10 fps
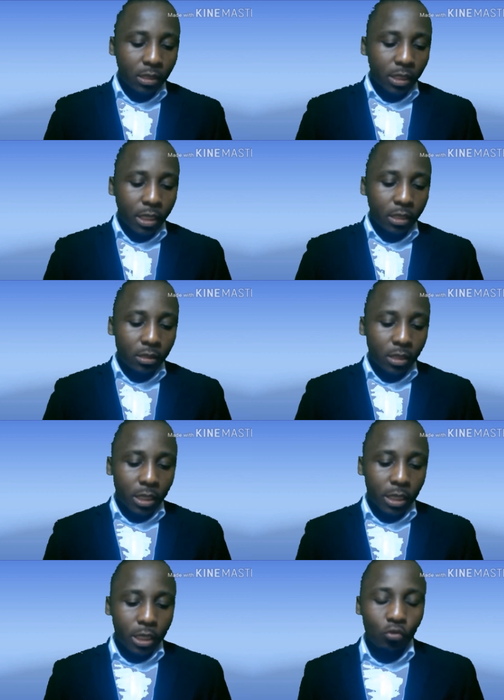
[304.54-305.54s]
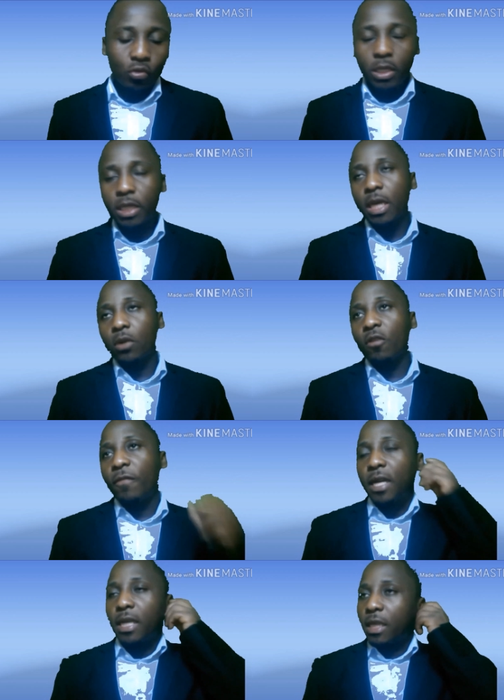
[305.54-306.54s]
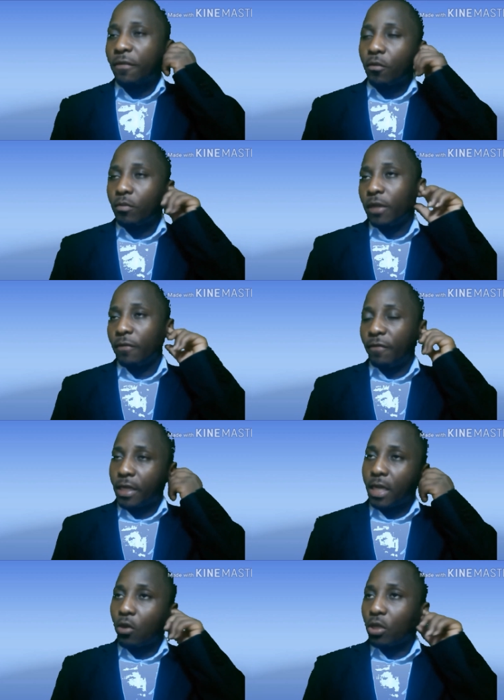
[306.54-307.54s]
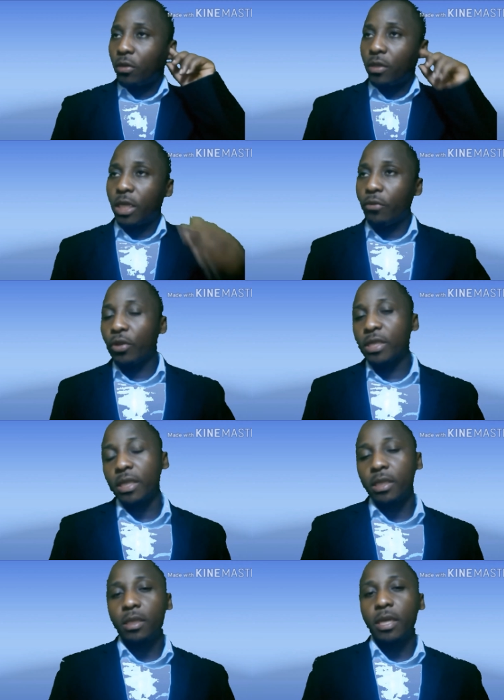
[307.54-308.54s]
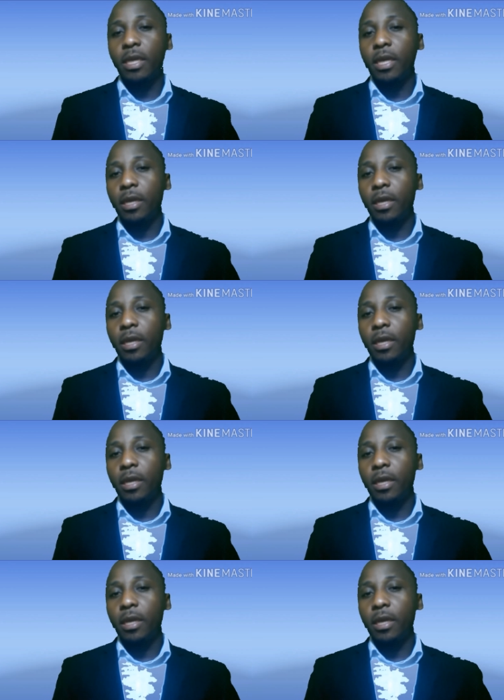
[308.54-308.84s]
Then you need an offer letter from the vendor or the real estate